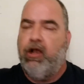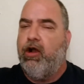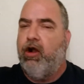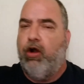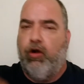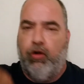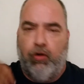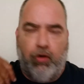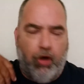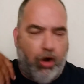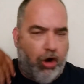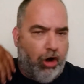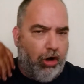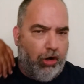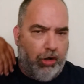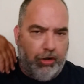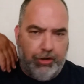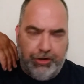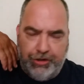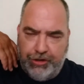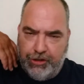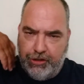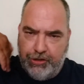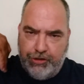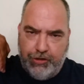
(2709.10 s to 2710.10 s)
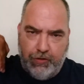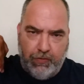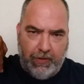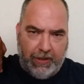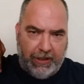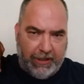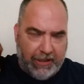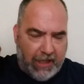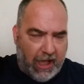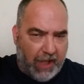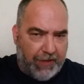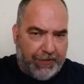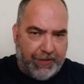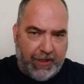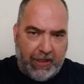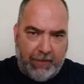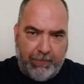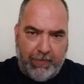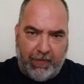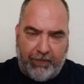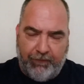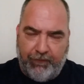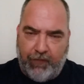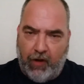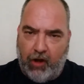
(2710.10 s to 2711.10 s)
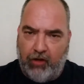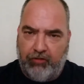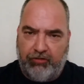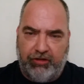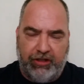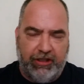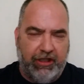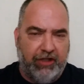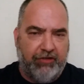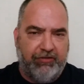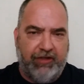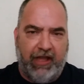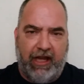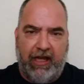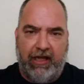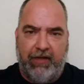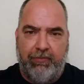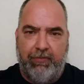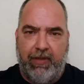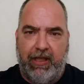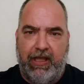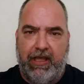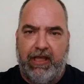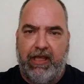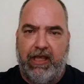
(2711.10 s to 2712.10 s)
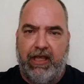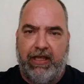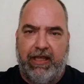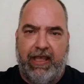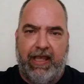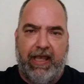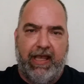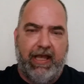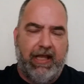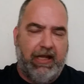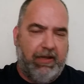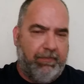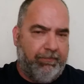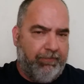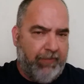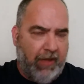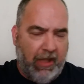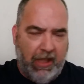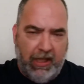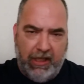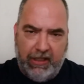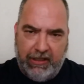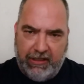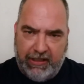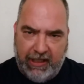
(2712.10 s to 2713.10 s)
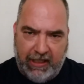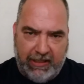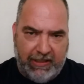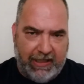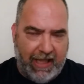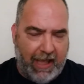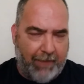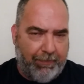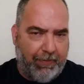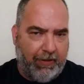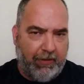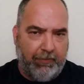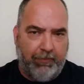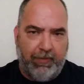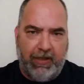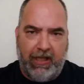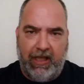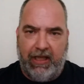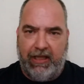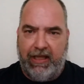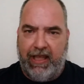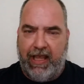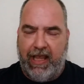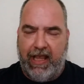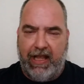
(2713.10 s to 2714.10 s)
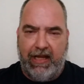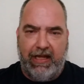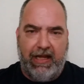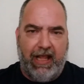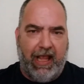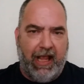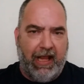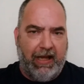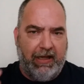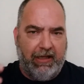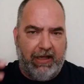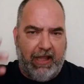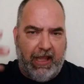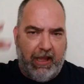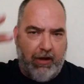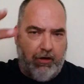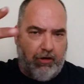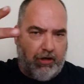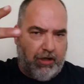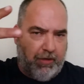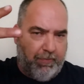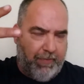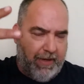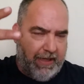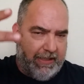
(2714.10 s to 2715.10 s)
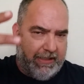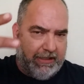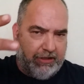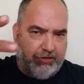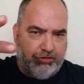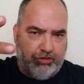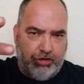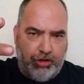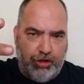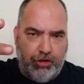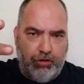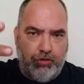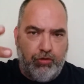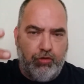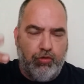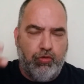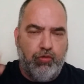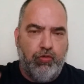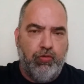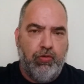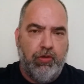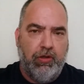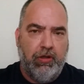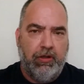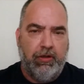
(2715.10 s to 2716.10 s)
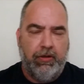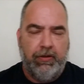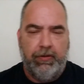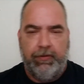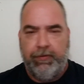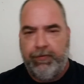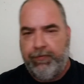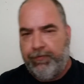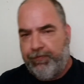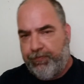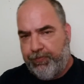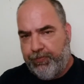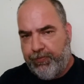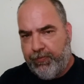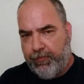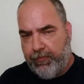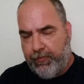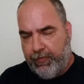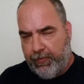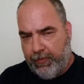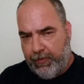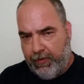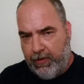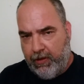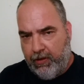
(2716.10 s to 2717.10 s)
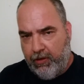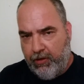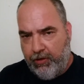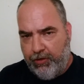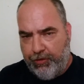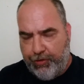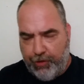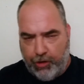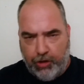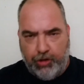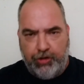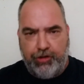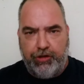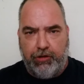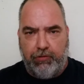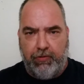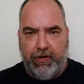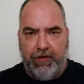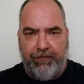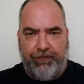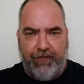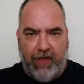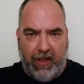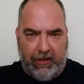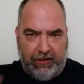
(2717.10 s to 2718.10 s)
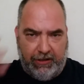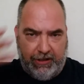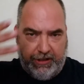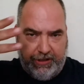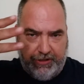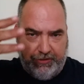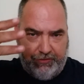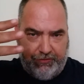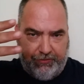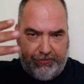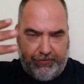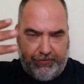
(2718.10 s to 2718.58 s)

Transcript: are doing nothing but falsely detaining me again, kidnapping me again, and they are committing 2 third-degree felonies